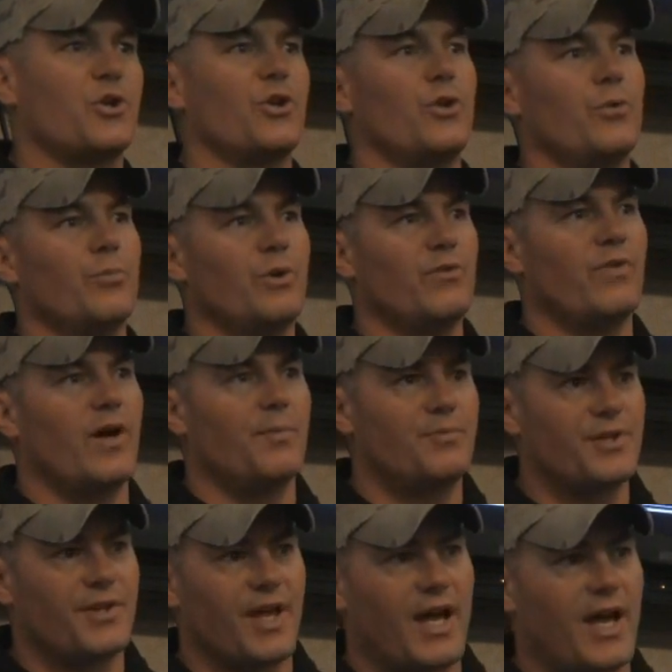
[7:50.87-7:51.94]
or you move
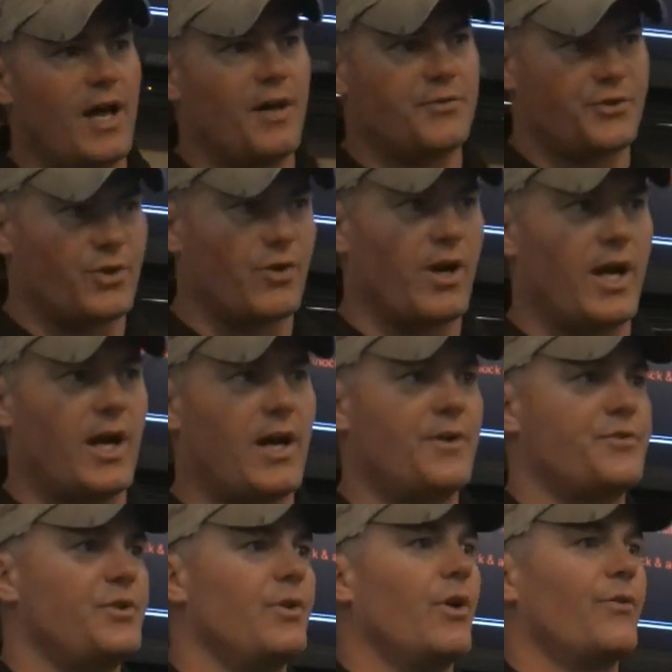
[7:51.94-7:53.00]
up to the house, your
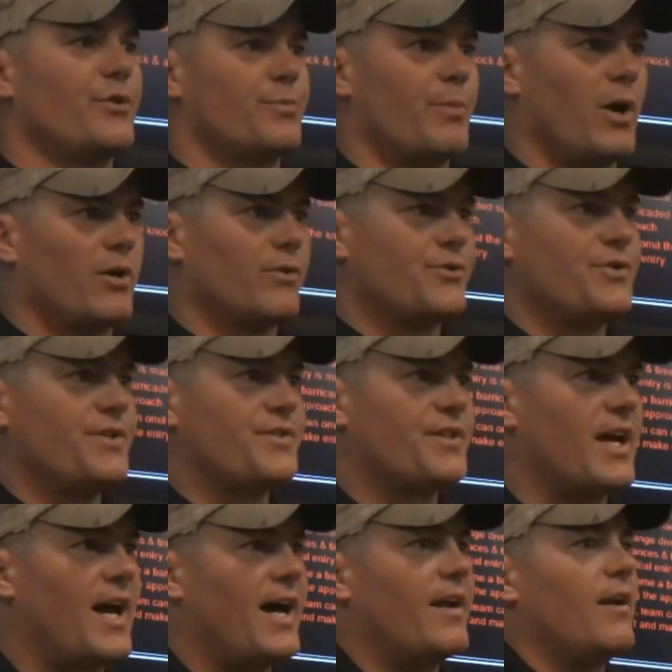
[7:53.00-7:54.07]
house, you know there's burglars
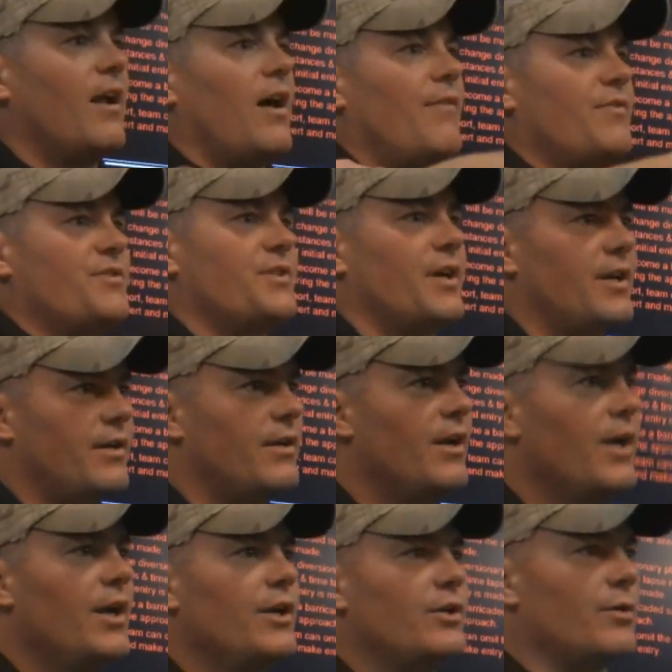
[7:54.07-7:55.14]
inside, and all of a
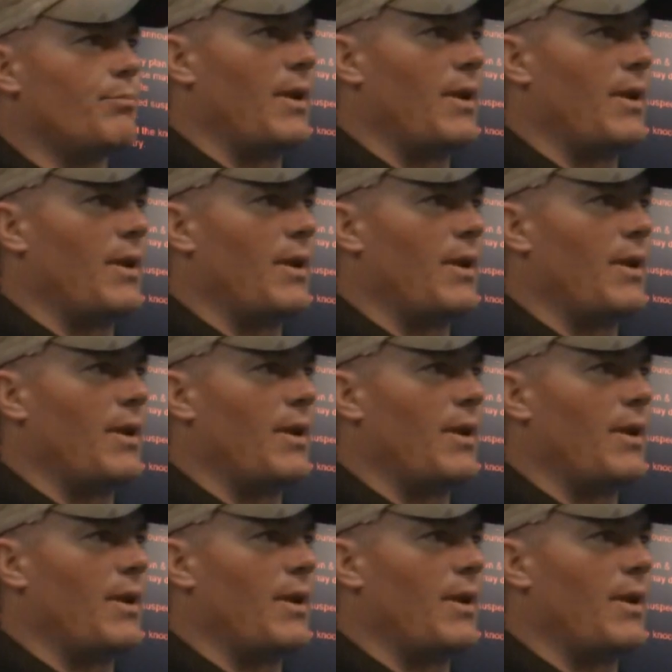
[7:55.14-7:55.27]
sudden